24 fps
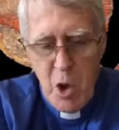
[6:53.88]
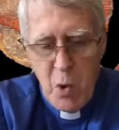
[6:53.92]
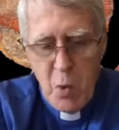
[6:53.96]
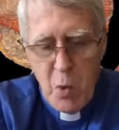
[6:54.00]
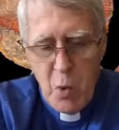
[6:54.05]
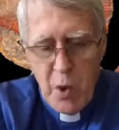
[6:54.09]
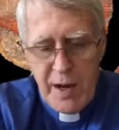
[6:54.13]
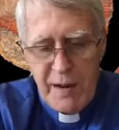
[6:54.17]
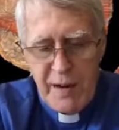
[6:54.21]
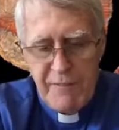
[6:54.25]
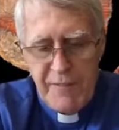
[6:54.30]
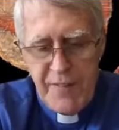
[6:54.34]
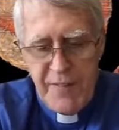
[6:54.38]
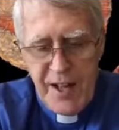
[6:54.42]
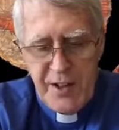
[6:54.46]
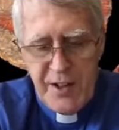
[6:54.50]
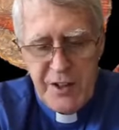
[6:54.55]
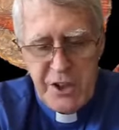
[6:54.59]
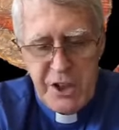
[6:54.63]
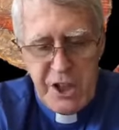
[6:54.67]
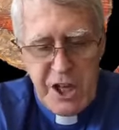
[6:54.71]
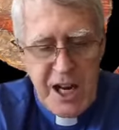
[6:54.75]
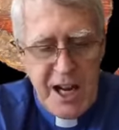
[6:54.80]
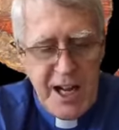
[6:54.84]
What I
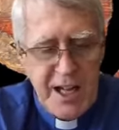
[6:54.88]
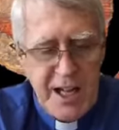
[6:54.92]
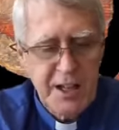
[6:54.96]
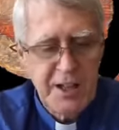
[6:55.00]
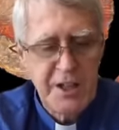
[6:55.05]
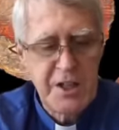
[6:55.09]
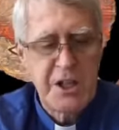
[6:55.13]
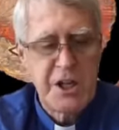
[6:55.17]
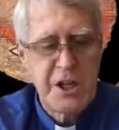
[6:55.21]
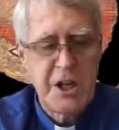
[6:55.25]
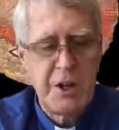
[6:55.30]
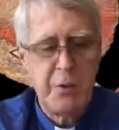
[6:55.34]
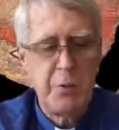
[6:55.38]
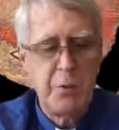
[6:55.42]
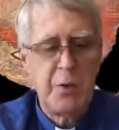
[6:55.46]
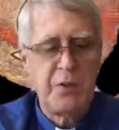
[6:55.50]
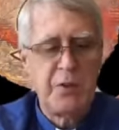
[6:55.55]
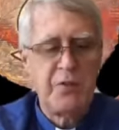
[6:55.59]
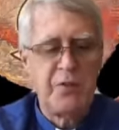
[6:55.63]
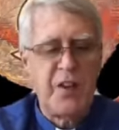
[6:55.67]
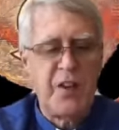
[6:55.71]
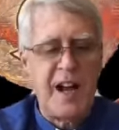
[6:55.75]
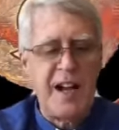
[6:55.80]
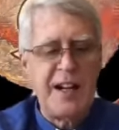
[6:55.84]
found challenging
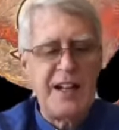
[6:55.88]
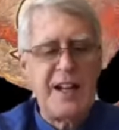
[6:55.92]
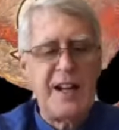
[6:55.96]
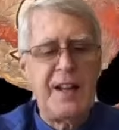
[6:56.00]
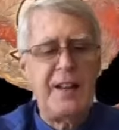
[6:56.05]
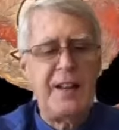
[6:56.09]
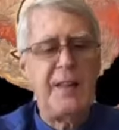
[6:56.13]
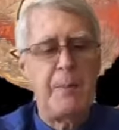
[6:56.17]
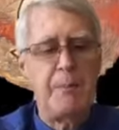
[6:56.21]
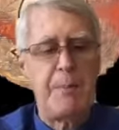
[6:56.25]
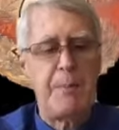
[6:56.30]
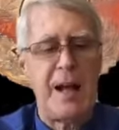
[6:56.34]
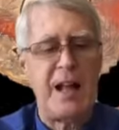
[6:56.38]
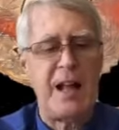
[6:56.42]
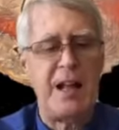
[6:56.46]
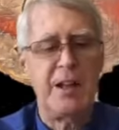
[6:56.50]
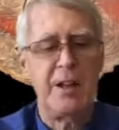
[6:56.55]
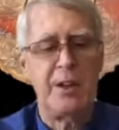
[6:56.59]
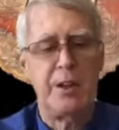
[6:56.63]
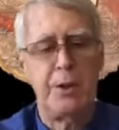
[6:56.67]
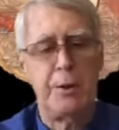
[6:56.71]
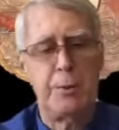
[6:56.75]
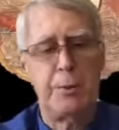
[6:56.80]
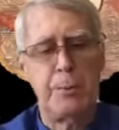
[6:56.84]
was finding the
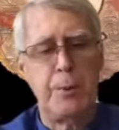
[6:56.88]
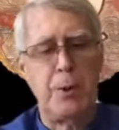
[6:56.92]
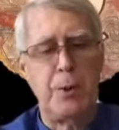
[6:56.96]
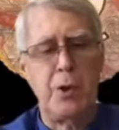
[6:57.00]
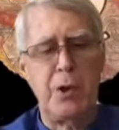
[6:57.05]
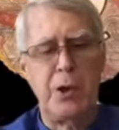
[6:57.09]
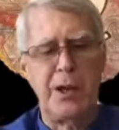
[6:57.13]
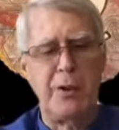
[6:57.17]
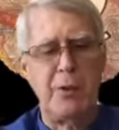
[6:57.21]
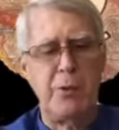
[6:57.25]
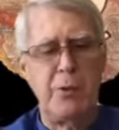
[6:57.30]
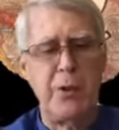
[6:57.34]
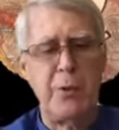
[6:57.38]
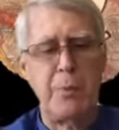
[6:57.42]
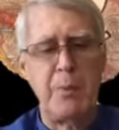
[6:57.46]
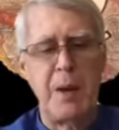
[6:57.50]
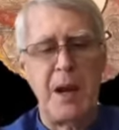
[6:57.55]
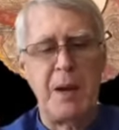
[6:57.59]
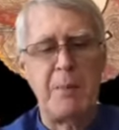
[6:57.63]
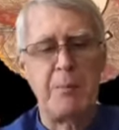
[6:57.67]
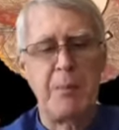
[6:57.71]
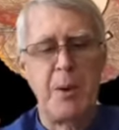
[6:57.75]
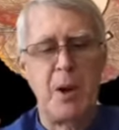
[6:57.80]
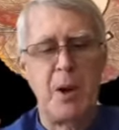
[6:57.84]
balance point with
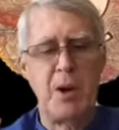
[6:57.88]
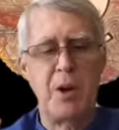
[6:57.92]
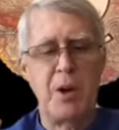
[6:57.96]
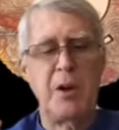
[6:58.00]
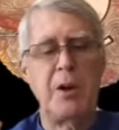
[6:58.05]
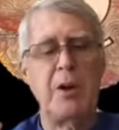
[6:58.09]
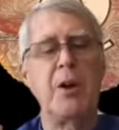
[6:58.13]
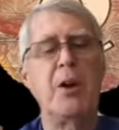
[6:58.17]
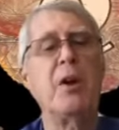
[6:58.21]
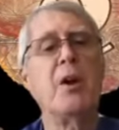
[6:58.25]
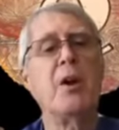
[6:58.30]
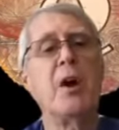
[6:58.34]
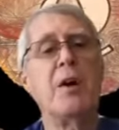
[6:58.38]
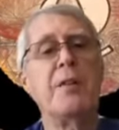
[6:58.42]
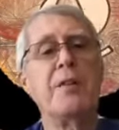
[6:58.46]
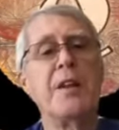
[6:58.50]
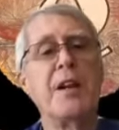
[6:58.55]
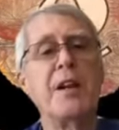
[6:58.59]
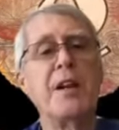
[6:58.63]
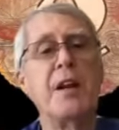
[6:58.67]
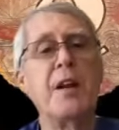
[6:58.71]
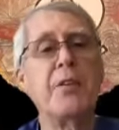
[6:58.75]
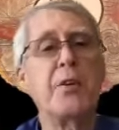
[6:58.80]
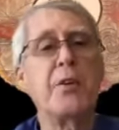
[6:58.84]
my partner on
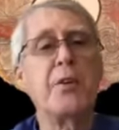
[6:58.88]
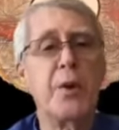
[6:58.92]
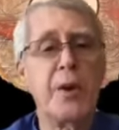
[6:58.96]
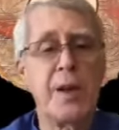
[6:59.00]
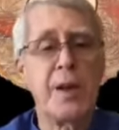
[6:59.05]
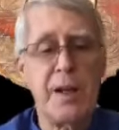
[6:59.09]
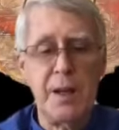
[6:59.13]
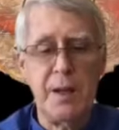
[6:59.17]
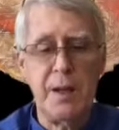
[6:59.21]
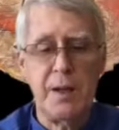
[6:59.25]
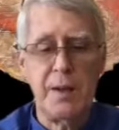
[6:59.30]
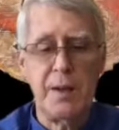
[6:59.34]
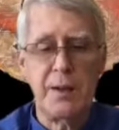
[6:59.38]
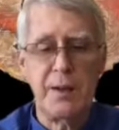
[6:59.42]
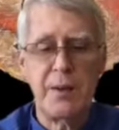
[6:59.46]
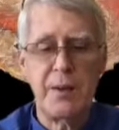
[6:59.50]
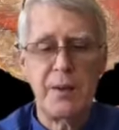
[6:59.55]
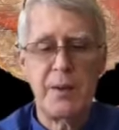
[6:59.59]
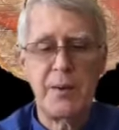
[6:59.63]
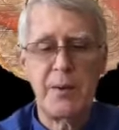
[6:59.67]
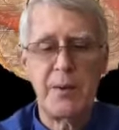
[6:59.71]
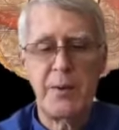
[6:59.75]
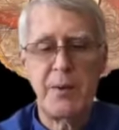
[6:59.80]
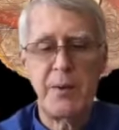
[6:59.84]
the other end.
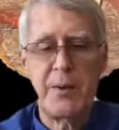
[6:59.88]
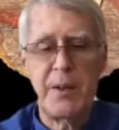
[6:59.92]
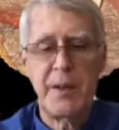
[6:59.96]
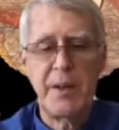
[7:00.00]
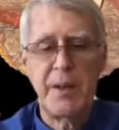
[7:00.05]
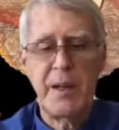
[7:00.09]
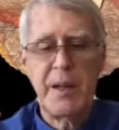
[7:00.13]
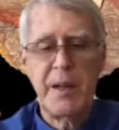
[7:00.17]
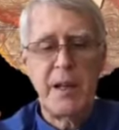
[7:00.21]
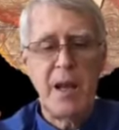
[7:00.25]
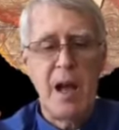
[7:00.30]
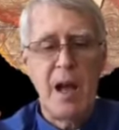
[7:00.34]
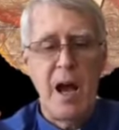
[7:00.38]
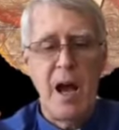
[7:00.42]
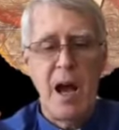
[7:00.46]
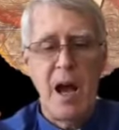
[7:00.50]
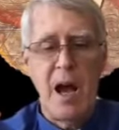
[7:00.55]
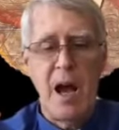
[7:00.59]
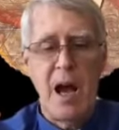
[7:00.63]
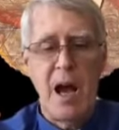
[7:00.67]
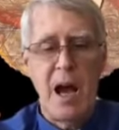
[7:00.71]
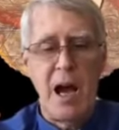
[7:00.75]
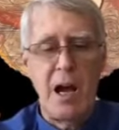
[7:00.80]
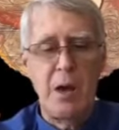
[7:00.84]

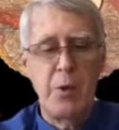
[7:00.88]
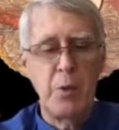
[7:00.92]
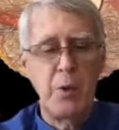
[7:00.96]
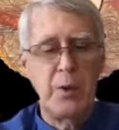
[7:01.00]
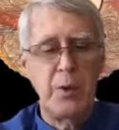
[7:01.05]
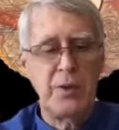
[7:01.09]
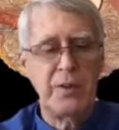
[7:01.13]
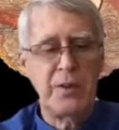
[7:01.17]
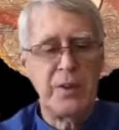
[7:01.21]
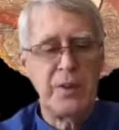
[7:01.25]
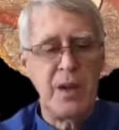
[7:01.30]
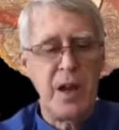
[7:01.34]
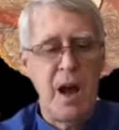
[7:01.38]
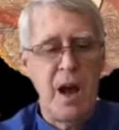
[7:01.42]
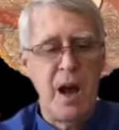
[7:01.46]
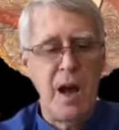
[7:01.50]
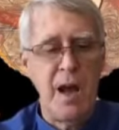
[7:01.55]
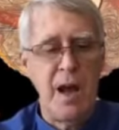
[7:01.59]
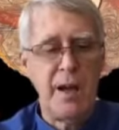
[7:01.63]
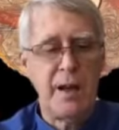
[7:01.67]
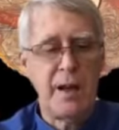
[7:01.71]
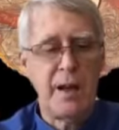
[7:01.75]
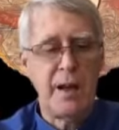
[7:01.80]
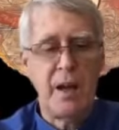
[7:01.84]
I was
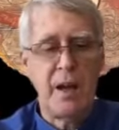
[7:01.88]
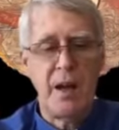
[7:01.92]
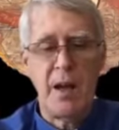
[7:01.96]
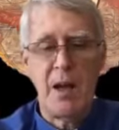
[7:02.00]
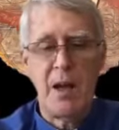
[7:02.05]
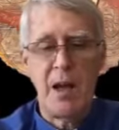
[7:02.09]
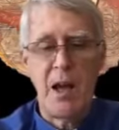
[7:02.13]
not